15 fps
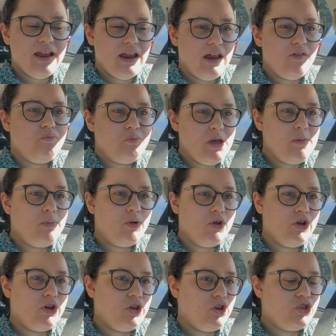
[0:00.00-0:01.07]
if people
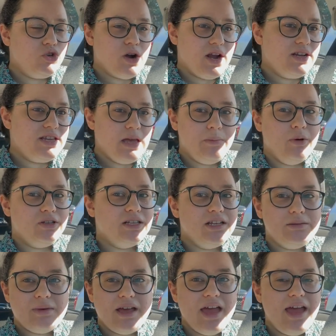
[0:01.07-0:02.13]
are gonna try to take books
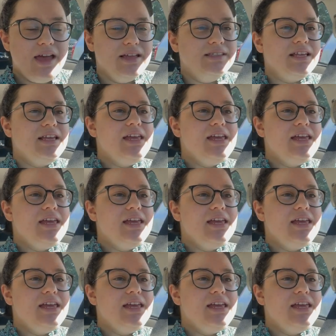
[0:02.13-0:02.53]
out of my hands.